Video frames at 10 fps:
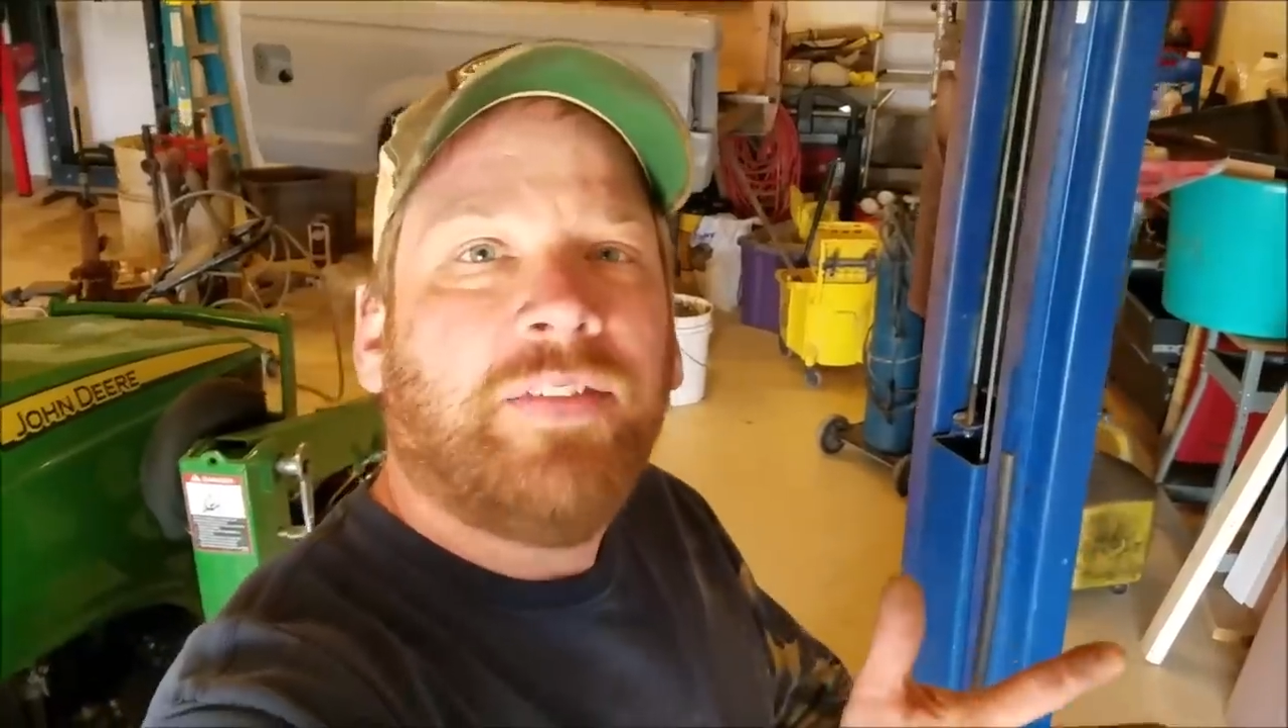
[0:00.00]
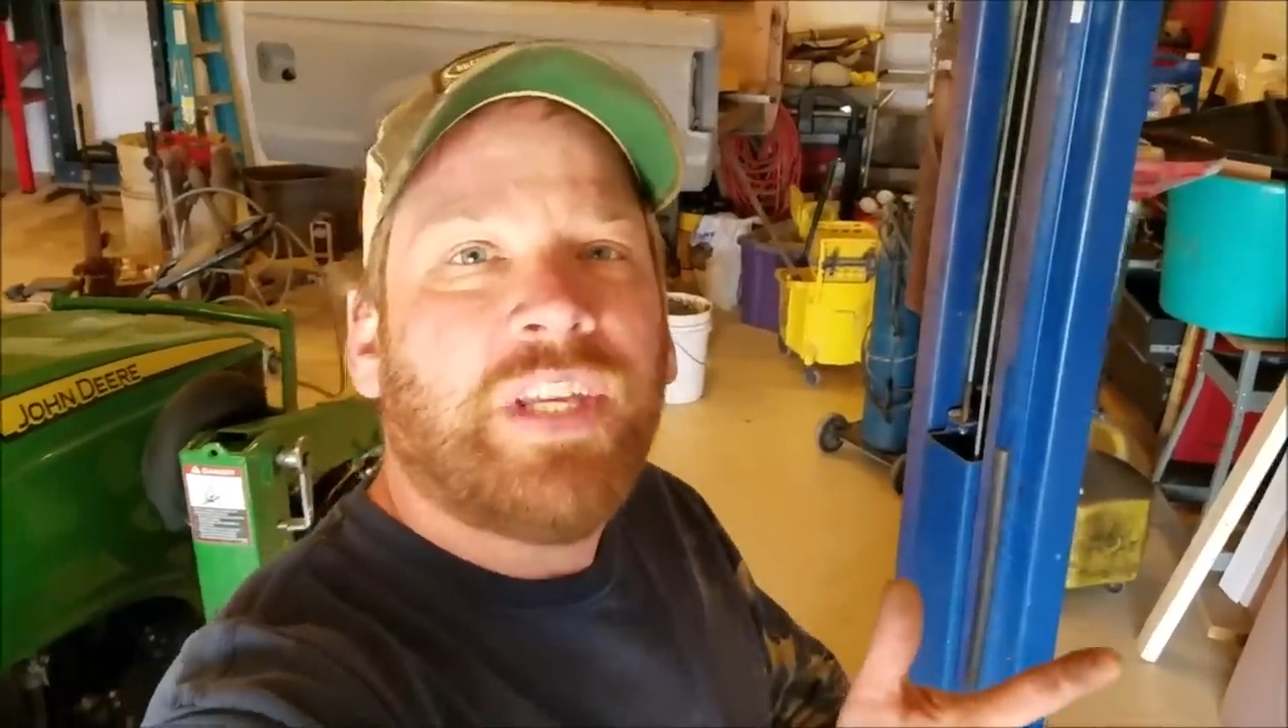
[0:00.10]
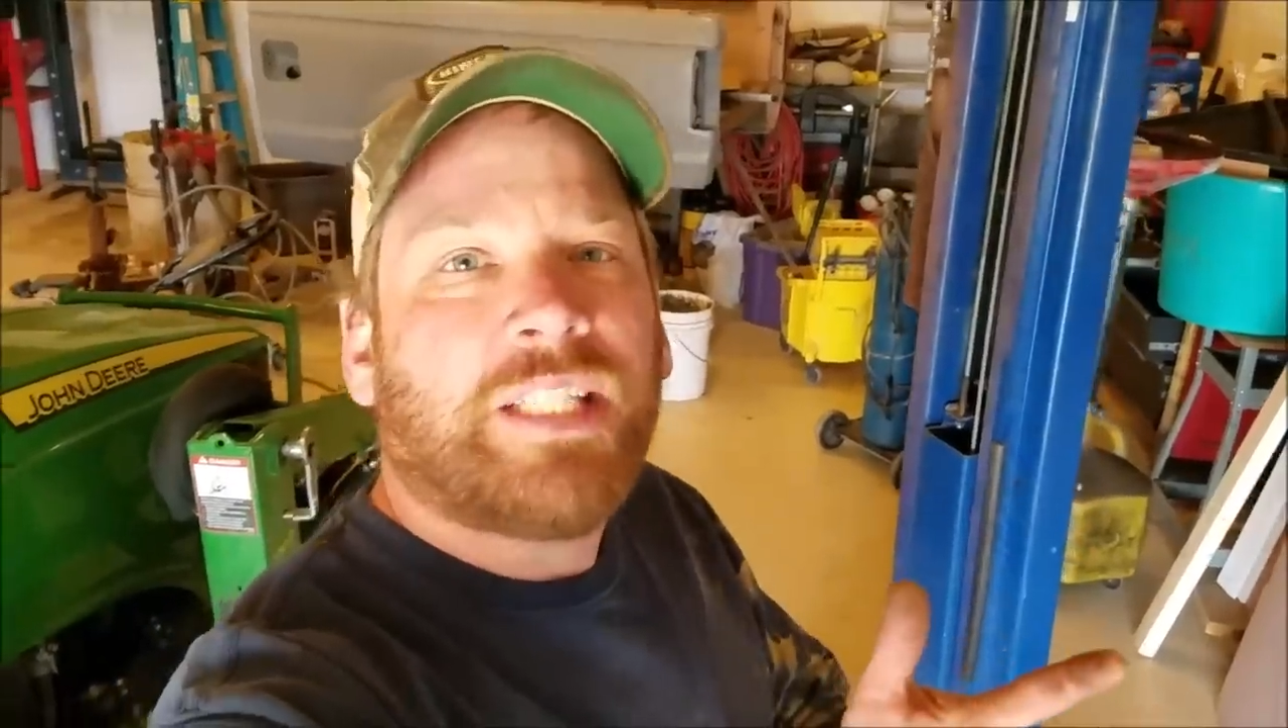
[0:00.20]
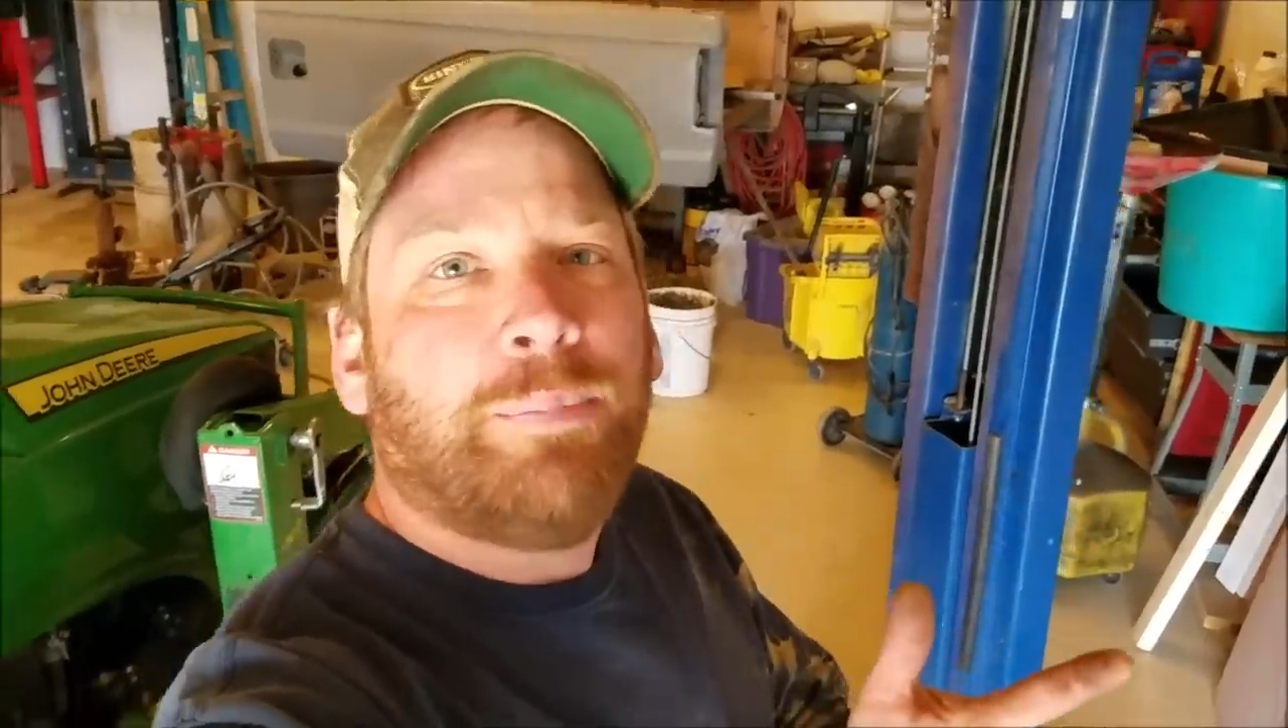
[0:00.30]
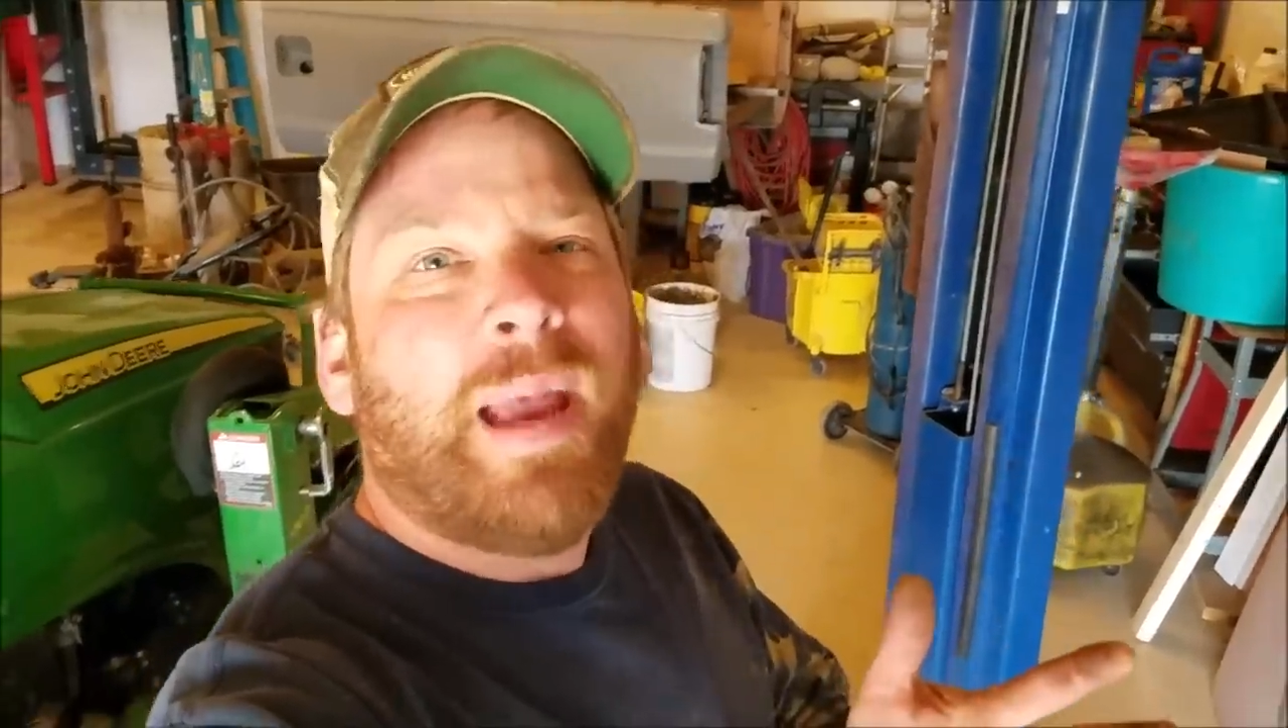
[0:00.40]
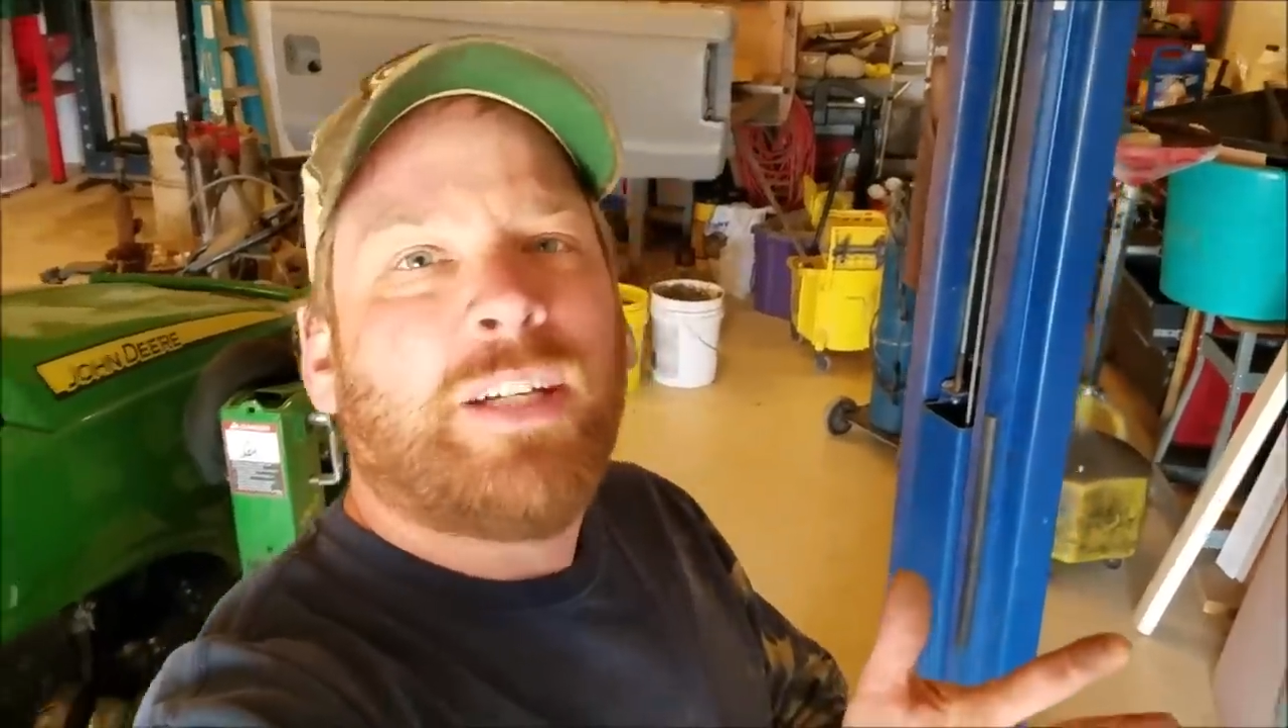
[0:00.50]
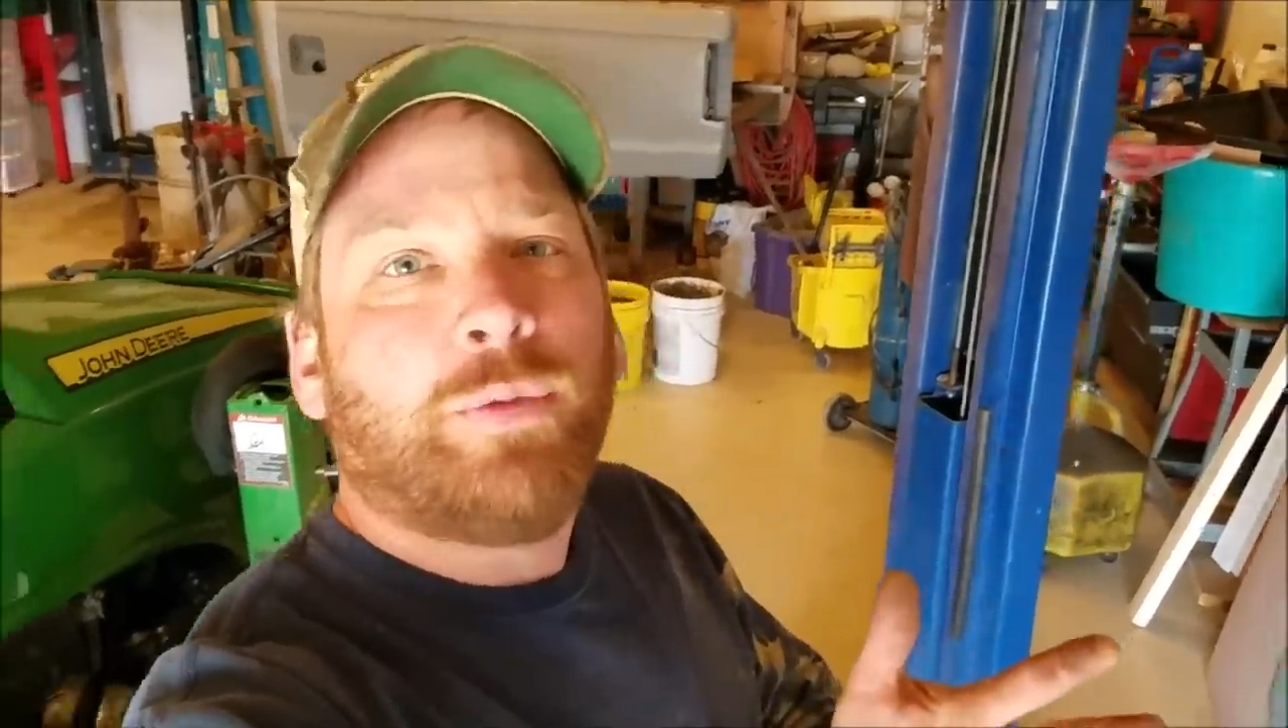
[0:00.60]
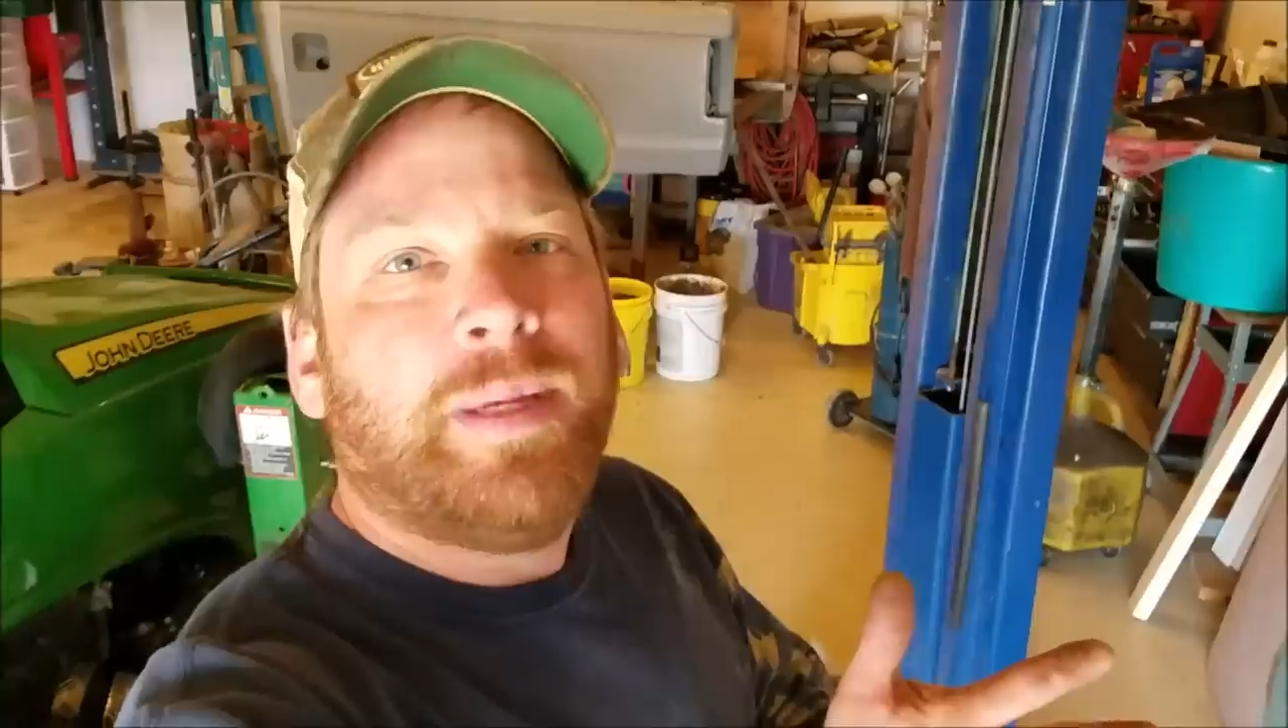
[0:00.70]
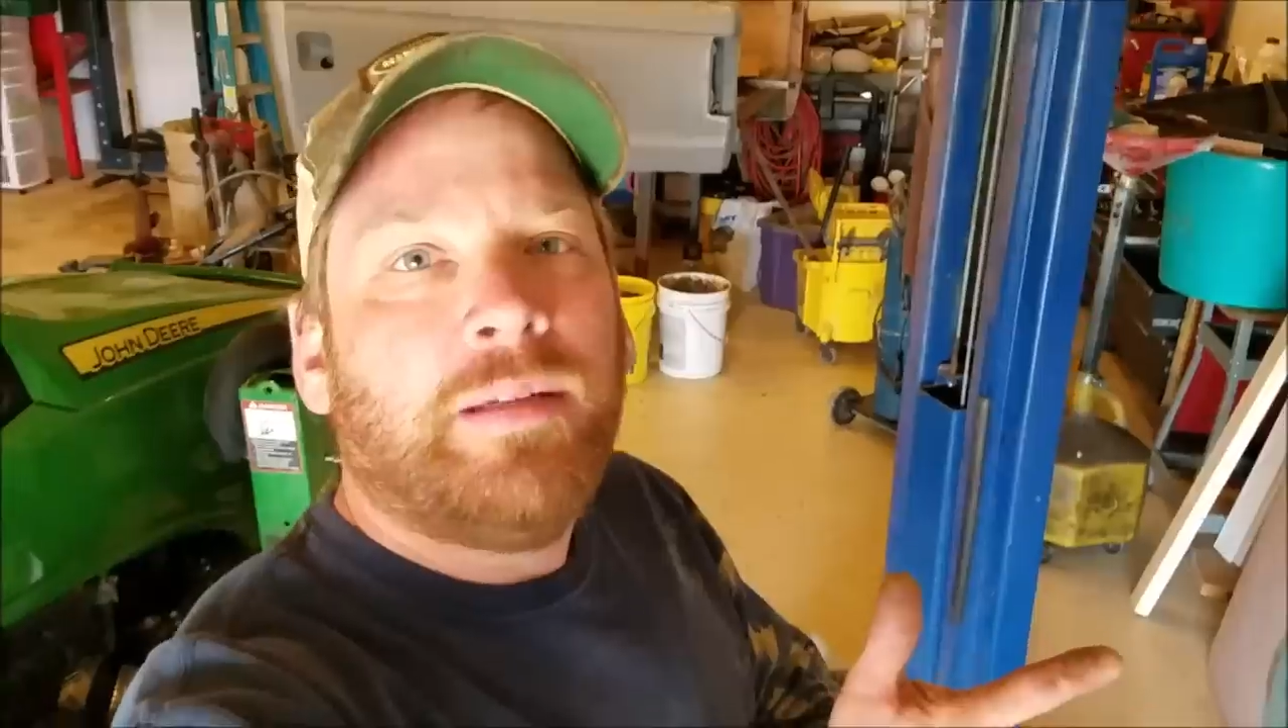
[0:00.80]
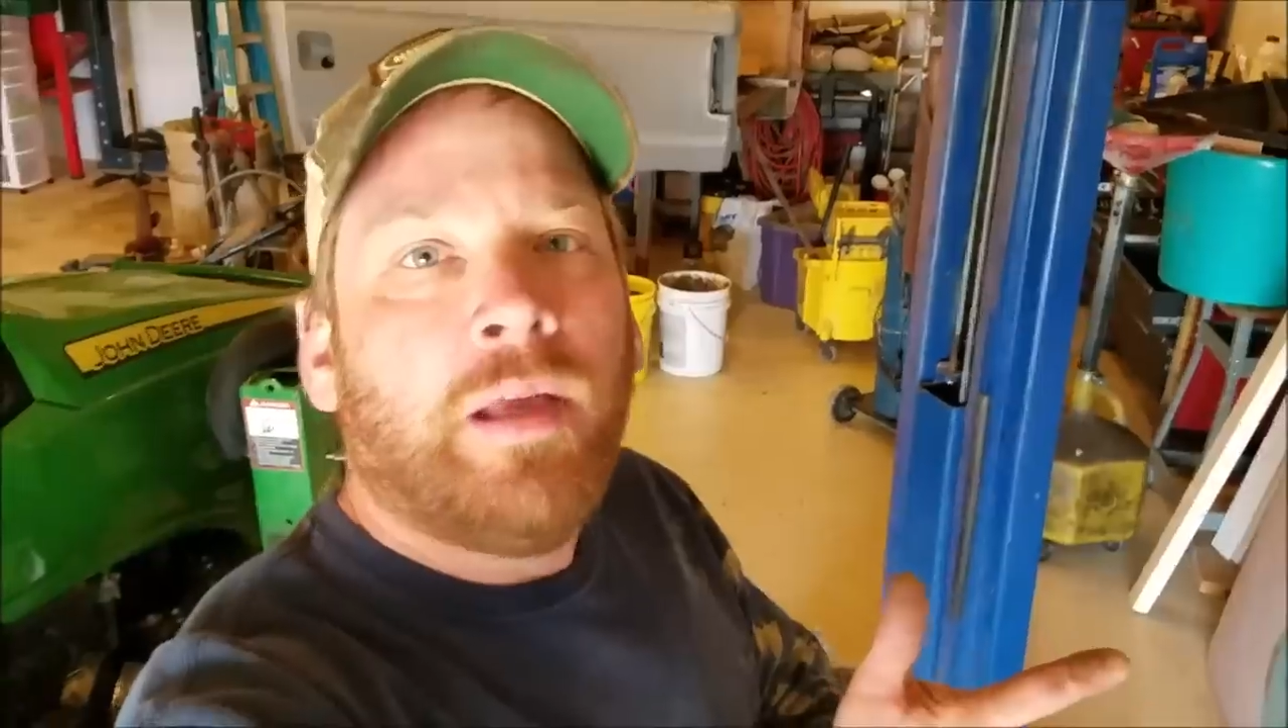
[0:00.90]
this
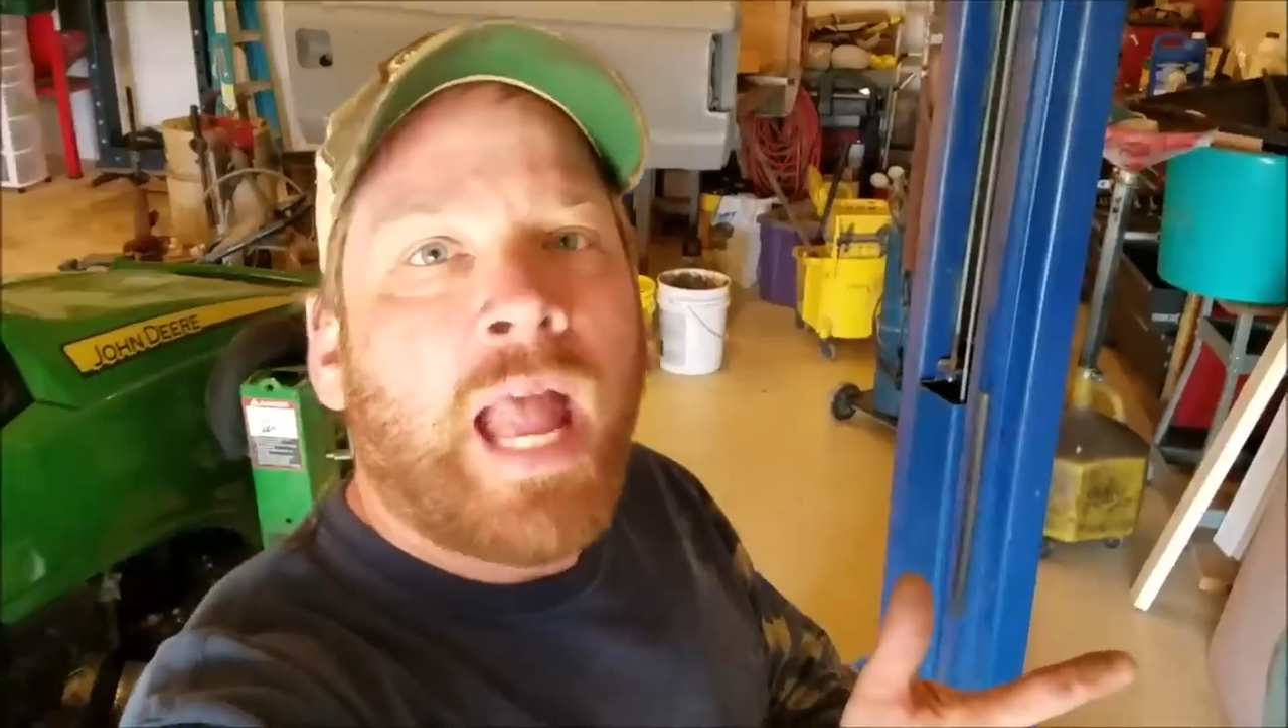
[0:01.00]
measurement